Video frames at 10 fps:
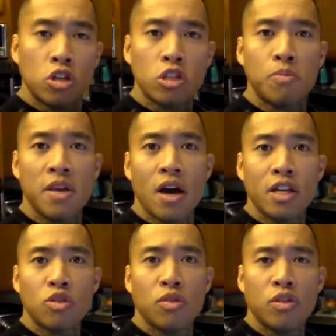just to be
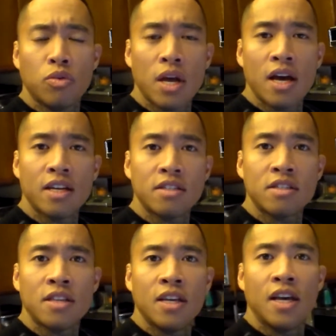honest with you
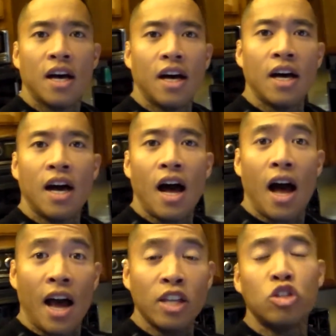guys,
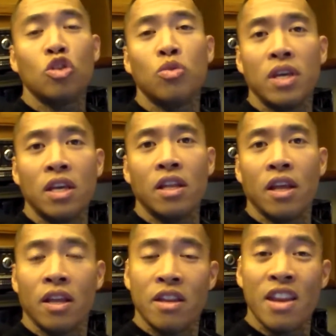I do
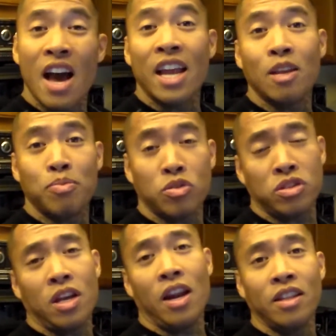eat
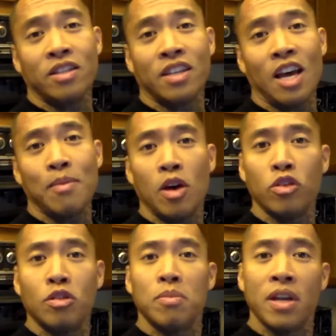90% of the time
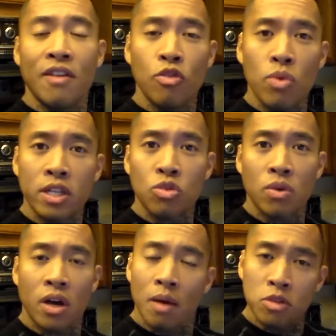healthy, but every once
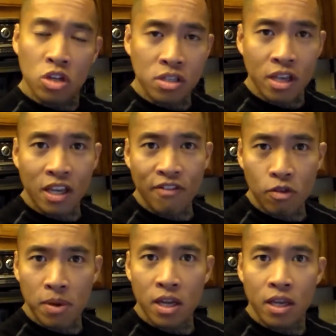in a while, I'm just like
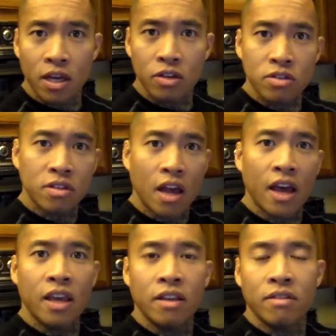everybody else.
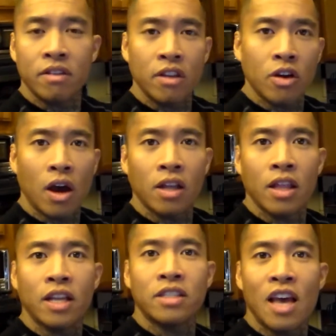I
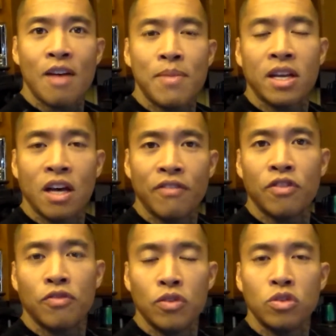like to have my
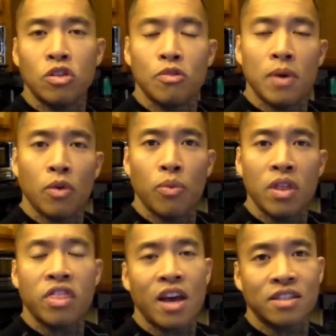comfort food too, but
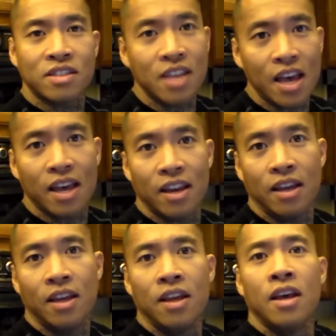with that
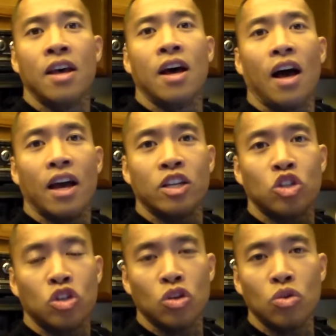said, I
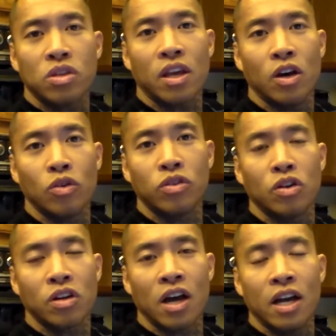choose
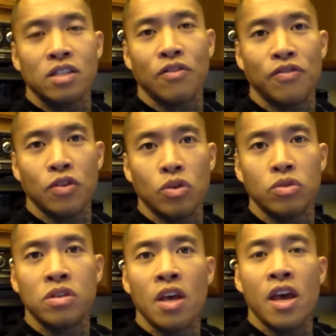healthier kinds of
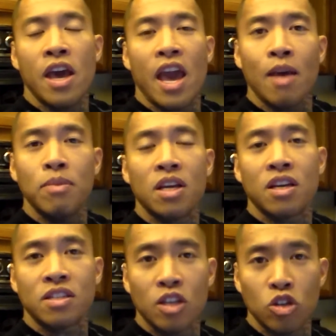foods. And
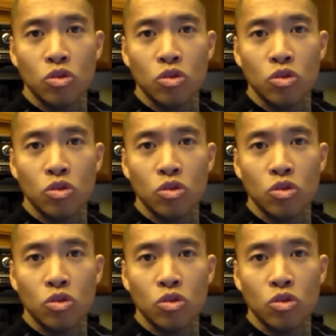because I